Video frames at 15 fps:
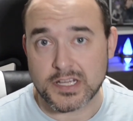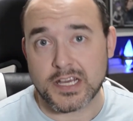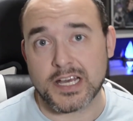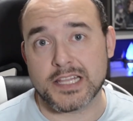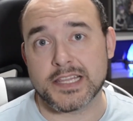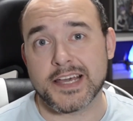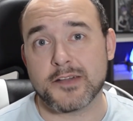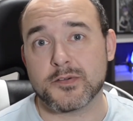
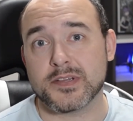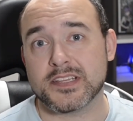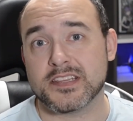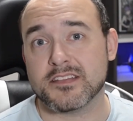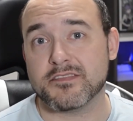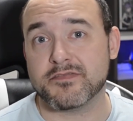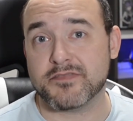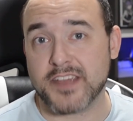allowing the
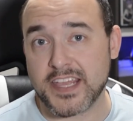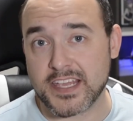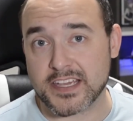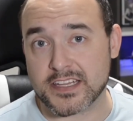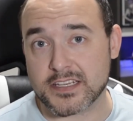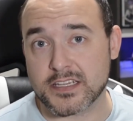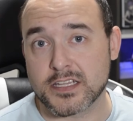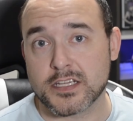
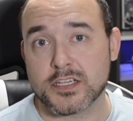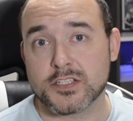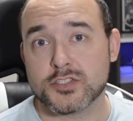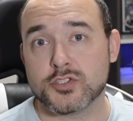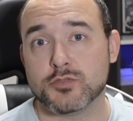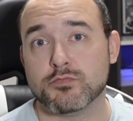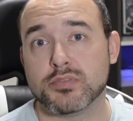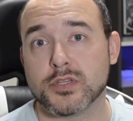fan
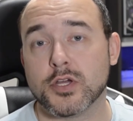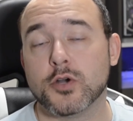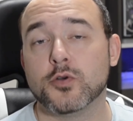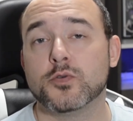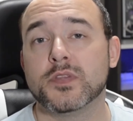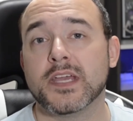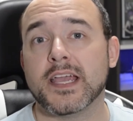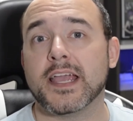to blow the